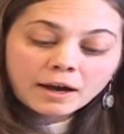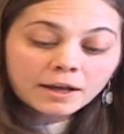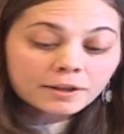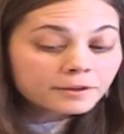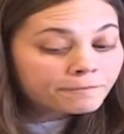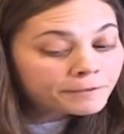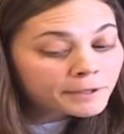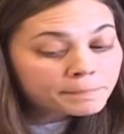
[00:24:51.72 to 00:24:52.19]

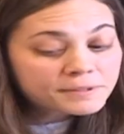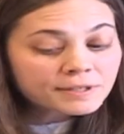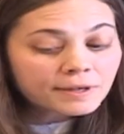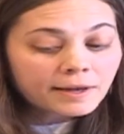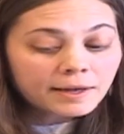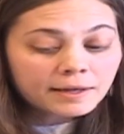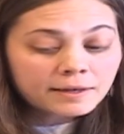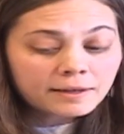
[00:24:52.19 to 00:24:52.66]
On the flip
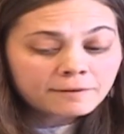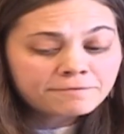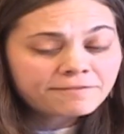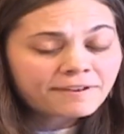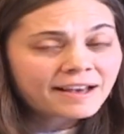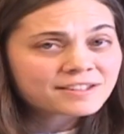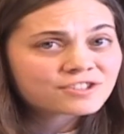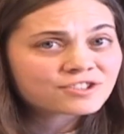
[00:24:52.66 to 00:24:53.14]
side, if
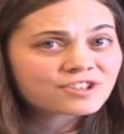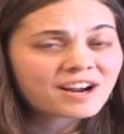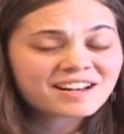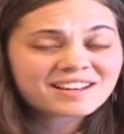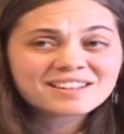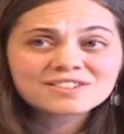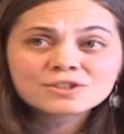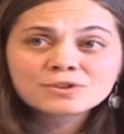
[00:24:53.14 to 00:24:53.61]
fast
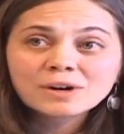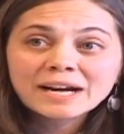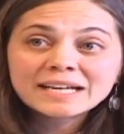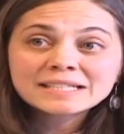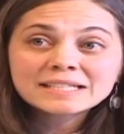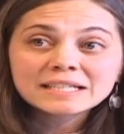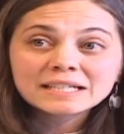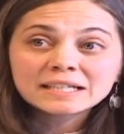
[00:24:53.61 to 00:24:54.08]
track is
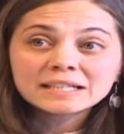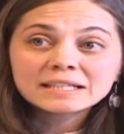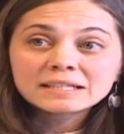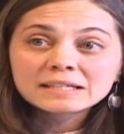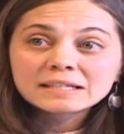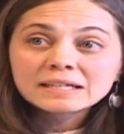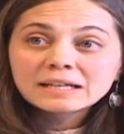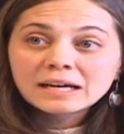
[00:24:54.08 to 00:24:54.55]

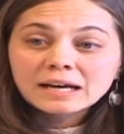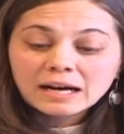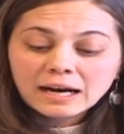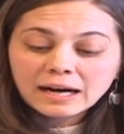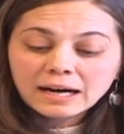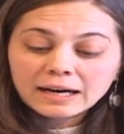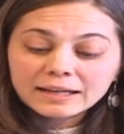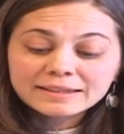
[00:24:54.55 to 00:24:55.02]
granted,
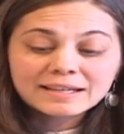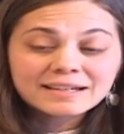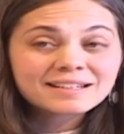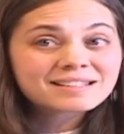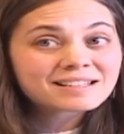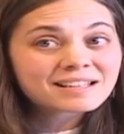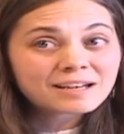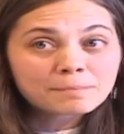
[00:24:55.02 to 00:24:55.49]
then
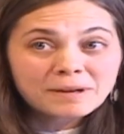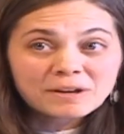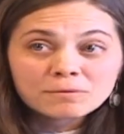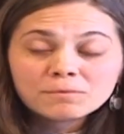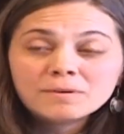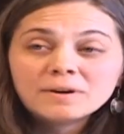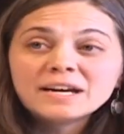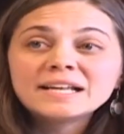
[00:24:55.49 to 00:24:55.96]
it's going to
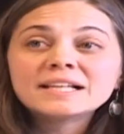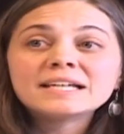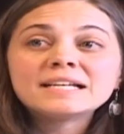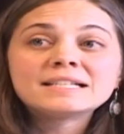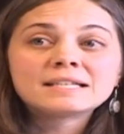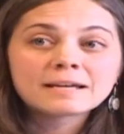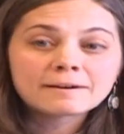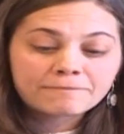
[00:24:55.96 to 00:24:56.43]
be
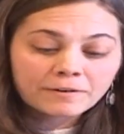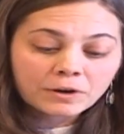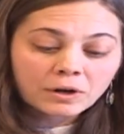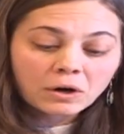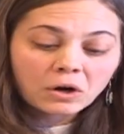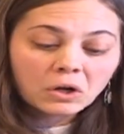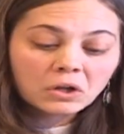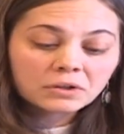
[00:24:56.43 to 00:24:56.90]
really
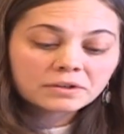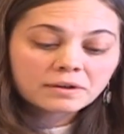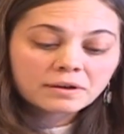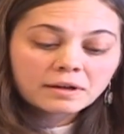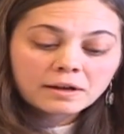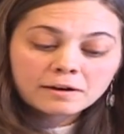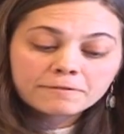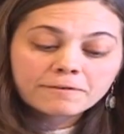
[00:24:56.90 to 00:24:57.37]
difficult
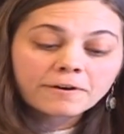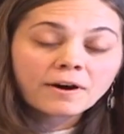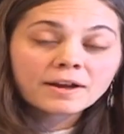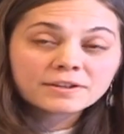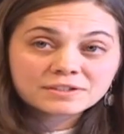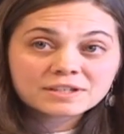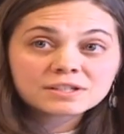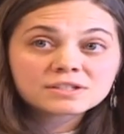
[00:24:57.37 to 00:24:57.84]
for
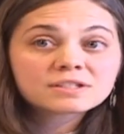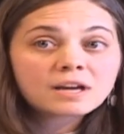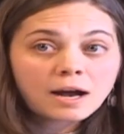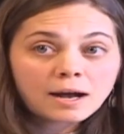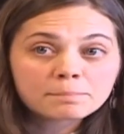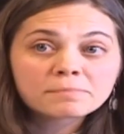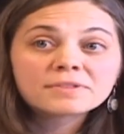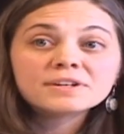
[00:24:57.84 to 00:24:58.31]
us to
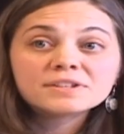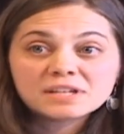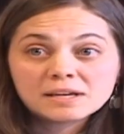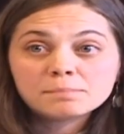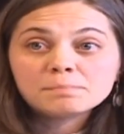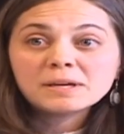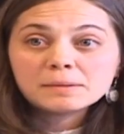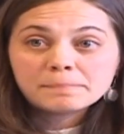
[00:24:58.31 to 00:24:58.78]
stop the
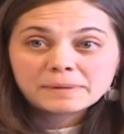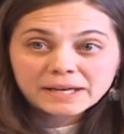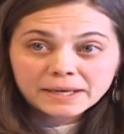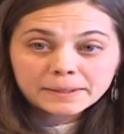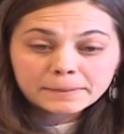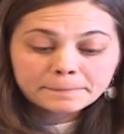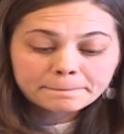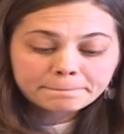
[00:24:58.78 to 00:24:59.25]

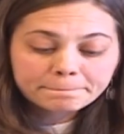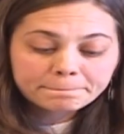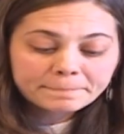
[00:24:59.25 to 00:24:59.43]
TPP.